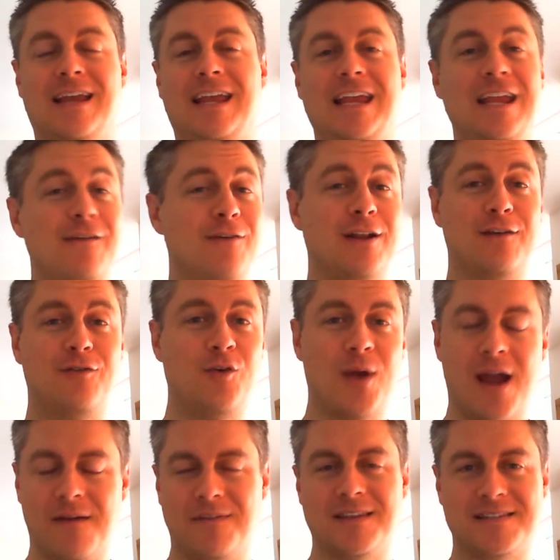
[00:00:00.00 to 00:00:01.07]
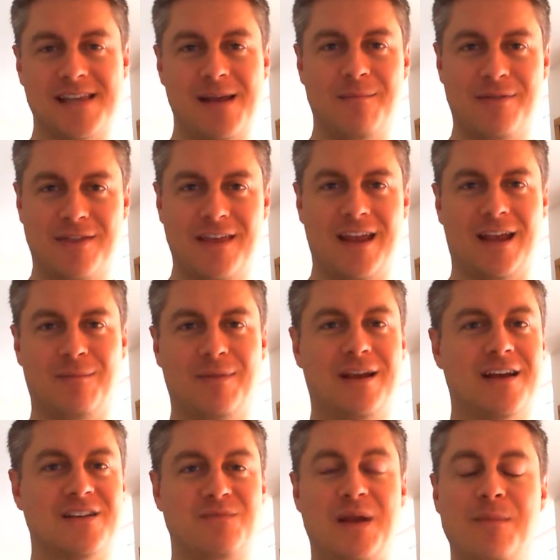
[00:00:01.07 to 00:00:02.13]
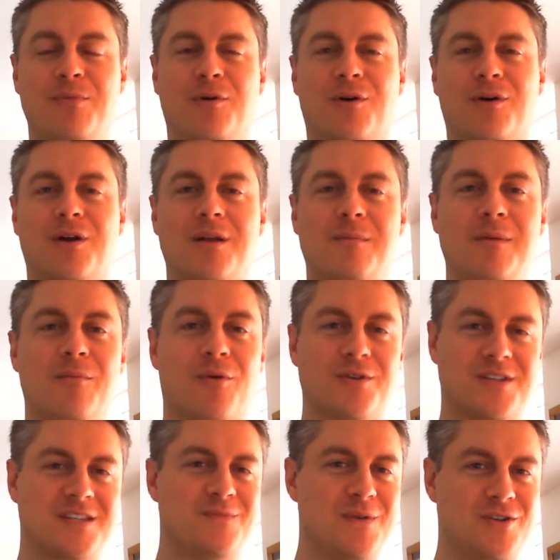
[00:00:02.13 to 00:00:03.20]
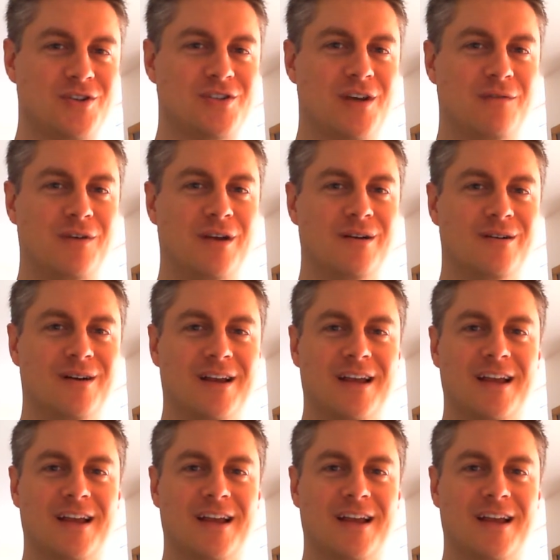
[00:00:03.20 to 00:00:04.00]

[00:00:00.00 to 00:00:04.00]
even if you have the same thing, because people are going to be more suspicious of you